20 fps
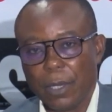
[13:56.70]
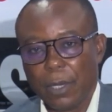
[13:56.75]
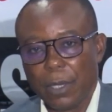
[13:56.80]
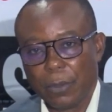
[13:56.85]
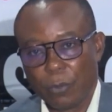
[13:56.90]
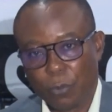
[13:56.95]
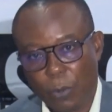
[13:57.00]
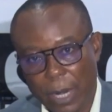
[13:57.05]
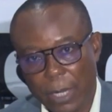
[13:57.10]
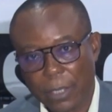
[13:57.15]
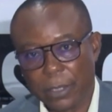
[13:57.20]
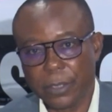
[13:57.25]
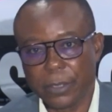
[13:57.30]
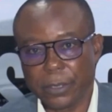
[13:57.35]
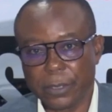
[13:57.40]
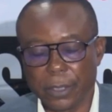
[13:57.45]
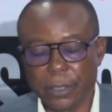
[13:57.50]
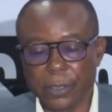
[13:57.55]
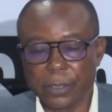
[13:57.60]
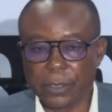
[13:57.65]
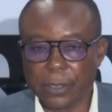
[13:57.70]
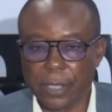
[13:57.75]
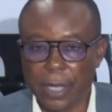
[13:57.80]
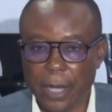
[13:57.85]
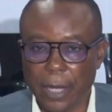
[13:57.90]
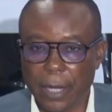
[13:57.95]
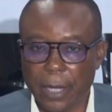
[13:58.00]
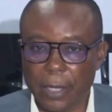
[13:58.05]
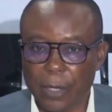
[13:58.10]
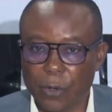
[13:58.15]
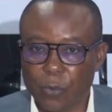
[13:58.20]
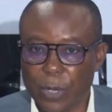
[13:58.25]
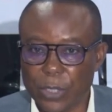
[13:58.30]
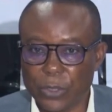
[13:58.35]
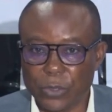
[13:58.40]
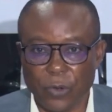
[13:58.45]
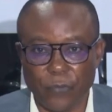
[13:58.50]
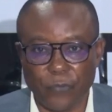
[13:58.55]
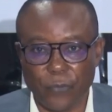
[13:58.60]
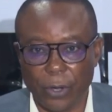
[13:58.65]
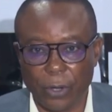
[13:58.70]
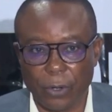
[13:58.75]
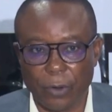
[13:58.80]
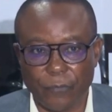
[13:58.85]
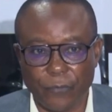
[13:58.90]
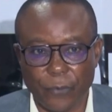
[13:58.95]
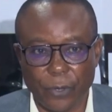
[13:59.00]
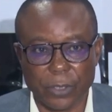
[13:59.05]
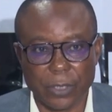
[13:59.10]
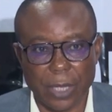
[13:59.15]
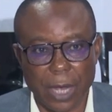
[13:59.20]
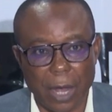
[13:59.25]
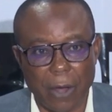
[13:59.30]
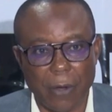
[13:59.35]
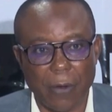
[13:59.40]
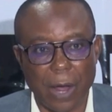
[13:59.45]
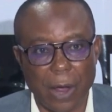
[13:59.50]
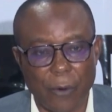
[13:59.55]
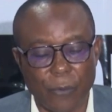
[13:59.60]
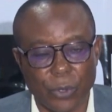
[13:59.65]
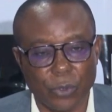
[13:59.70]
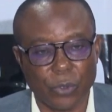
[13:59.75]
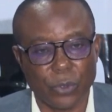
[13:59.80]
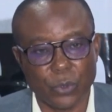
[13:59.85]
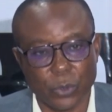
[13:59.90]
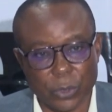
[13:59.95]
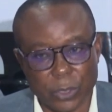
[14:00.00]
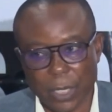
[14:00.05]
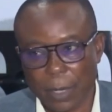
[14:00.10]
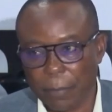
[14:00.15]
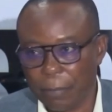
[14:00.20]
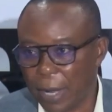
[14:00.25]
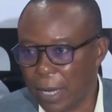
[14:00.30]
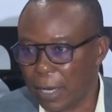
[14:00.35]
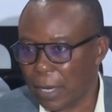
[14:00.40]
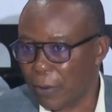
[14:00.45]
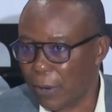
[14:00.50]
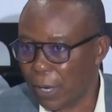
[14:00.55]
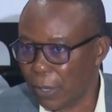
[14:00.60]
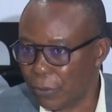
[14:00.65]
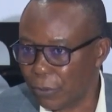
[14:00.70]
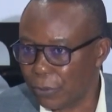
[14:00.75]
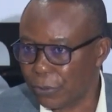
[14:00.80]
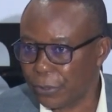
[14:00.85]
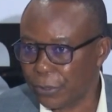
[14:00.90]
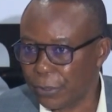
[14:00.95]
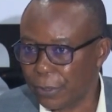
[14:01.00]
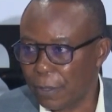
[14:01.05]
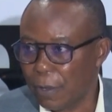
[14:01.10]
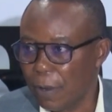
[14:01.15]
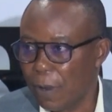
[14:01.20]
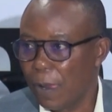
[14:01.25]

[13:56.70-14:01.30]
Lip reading: Well, it's a question for all of us. How are we going to take back our country?